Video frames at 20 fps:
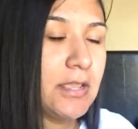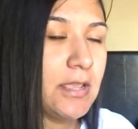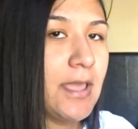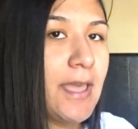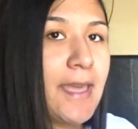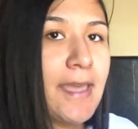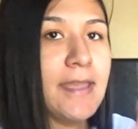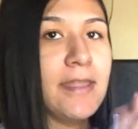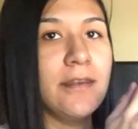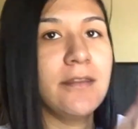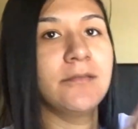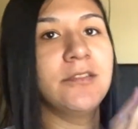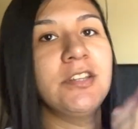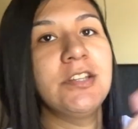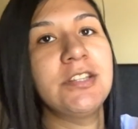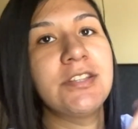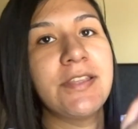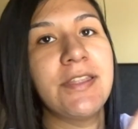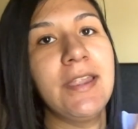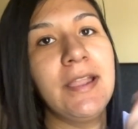And I'm
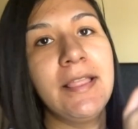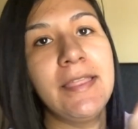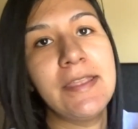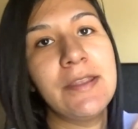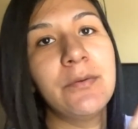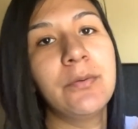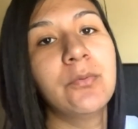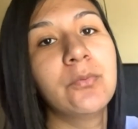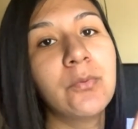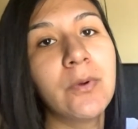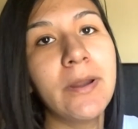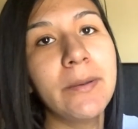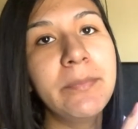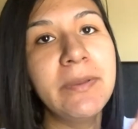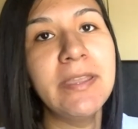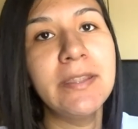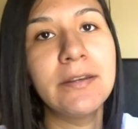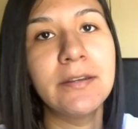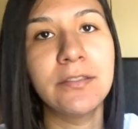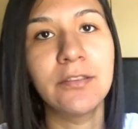just gonna like rub
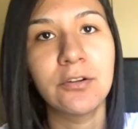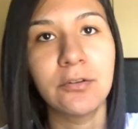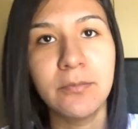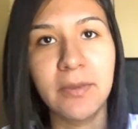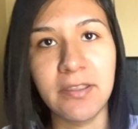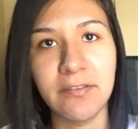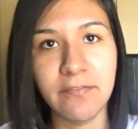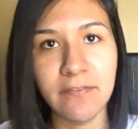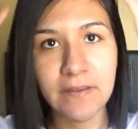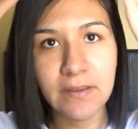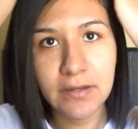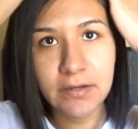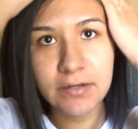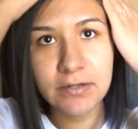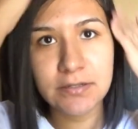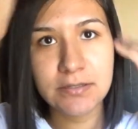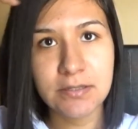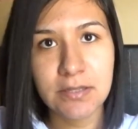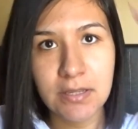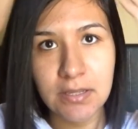it through my
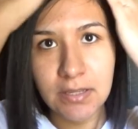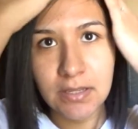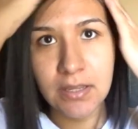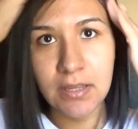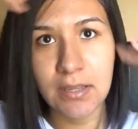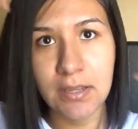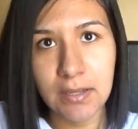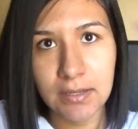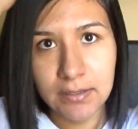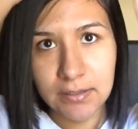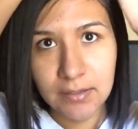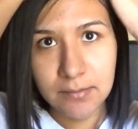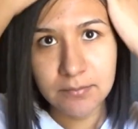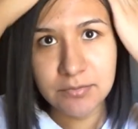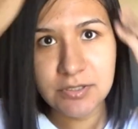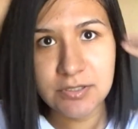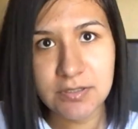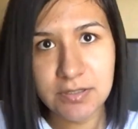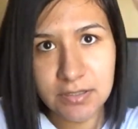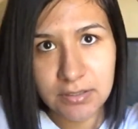fingers and I'm
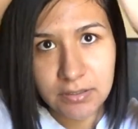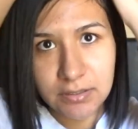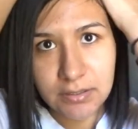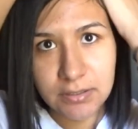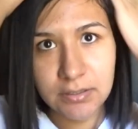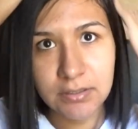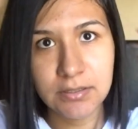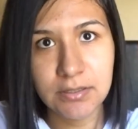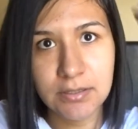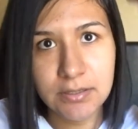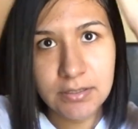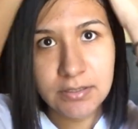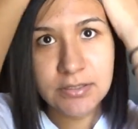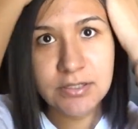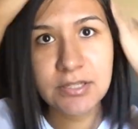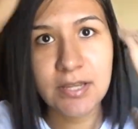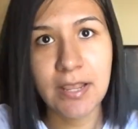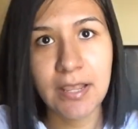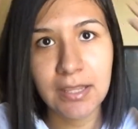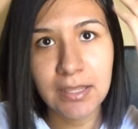just gonna
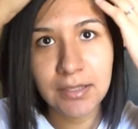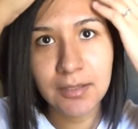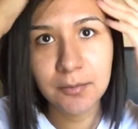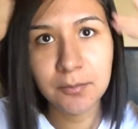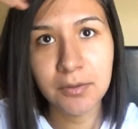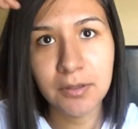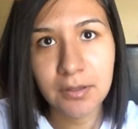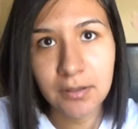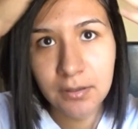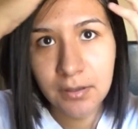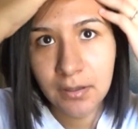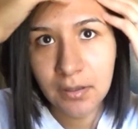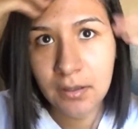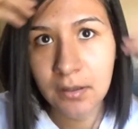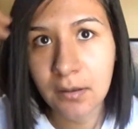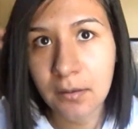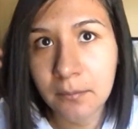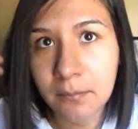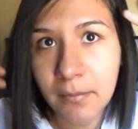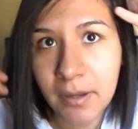tame
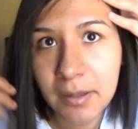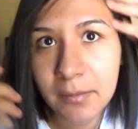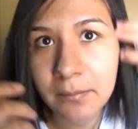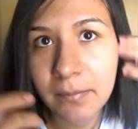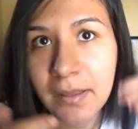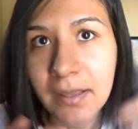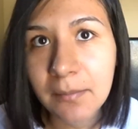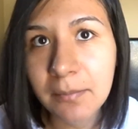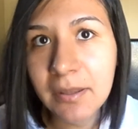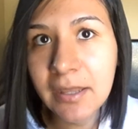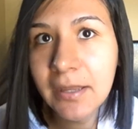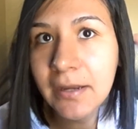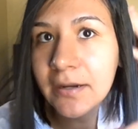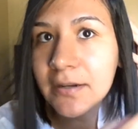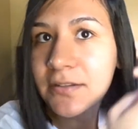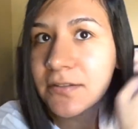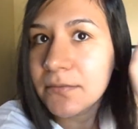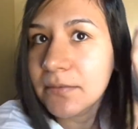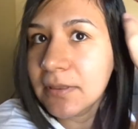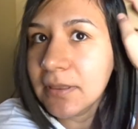my baby
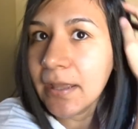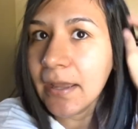hairs with